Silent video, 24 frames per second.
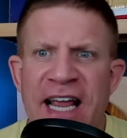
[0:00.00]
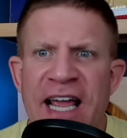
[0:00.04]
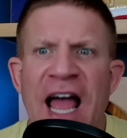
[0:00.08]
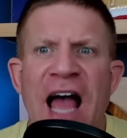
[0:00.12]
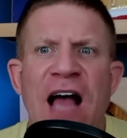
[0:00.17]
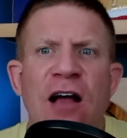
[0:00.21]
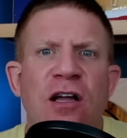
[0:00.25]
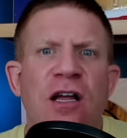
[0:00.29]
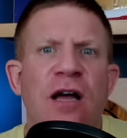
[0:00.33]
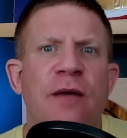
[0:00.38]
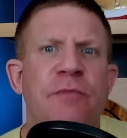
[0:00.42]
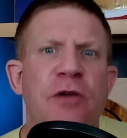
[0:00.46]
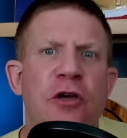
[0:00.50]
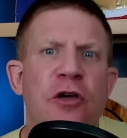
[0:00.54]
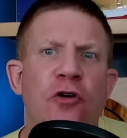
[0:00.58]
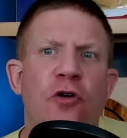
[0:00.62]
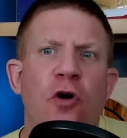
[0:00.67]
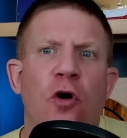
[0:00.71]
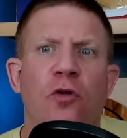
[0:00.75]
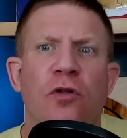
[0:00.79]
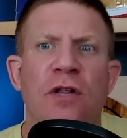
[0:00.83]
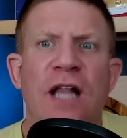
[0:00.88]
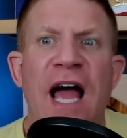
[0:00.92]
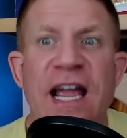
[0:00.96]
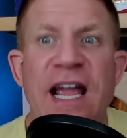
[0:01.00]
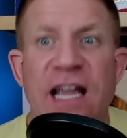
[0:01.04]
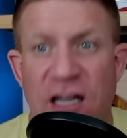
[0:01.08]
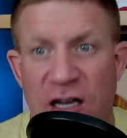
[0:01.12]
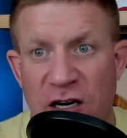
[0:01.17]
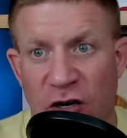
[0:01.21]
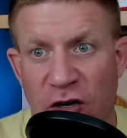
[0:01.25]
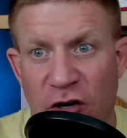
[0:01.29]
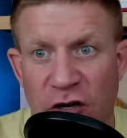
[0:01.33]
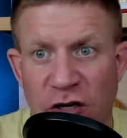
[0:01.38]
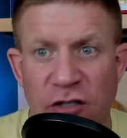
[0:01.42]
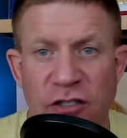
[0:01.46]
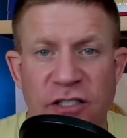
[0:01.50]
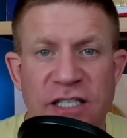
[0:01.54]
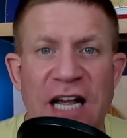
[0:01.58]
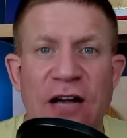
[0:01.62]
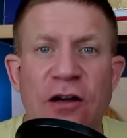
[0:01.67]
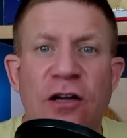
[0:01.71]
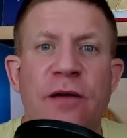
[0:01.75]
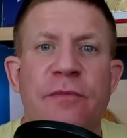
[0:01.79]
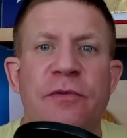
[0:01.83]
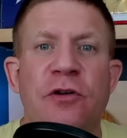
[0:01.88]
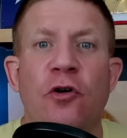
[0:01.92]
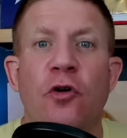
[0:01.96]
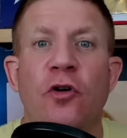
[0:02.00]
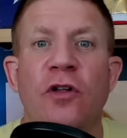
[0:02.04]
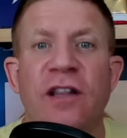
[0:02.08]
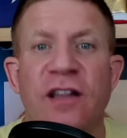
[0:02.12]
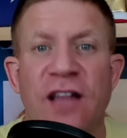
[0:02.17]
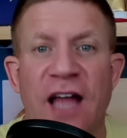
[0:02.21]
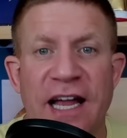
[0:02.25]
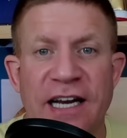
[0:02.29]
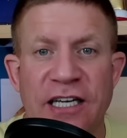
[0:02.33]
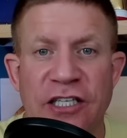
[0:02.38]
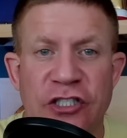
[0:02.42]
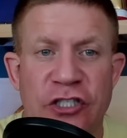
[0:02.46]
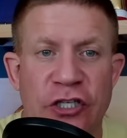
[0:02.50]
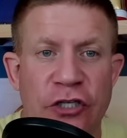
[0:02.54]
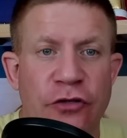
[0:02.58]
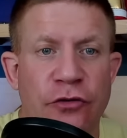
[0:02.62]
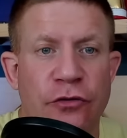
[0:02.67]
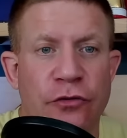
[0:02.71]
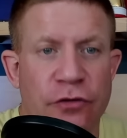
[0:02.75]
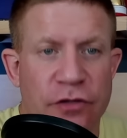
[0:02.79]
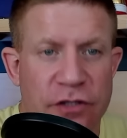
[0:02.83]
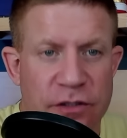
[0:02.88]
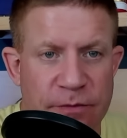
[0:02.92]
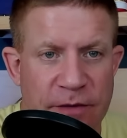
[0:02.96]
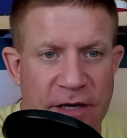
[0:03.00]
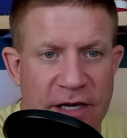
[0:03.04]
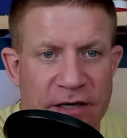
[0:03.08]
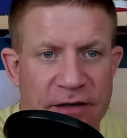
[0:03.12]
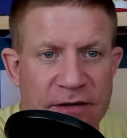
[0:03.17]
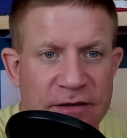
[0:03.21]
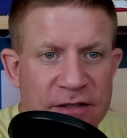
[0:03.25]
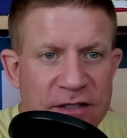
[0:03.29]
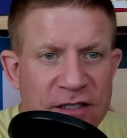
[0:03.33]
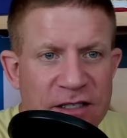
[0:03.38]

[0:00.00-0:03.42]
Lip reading: How come you don't like girls? How come you only like dudes, man?